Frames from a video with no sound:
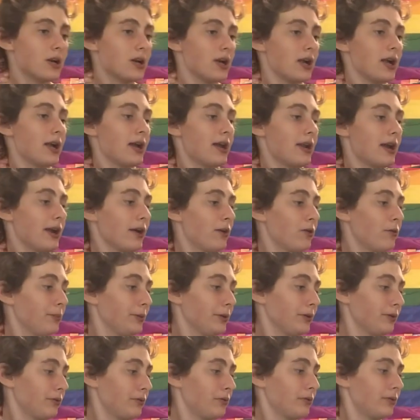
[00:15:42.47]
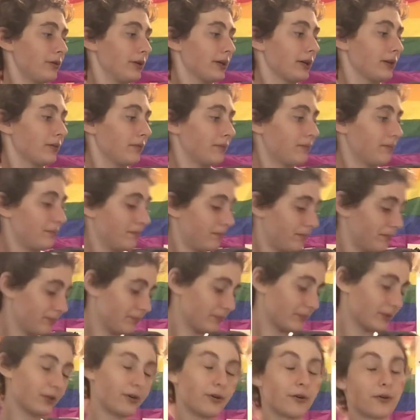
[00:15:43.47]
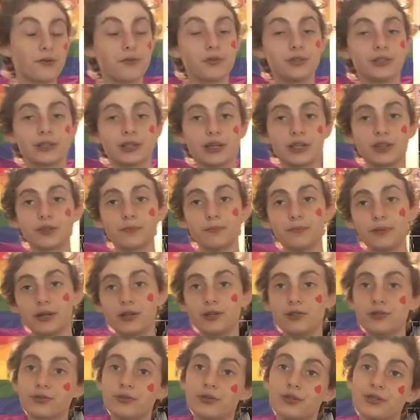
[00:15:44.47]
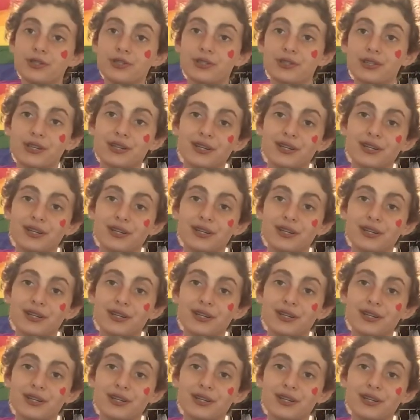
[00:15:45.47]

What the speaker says: And I hope you learn to get the Pinterest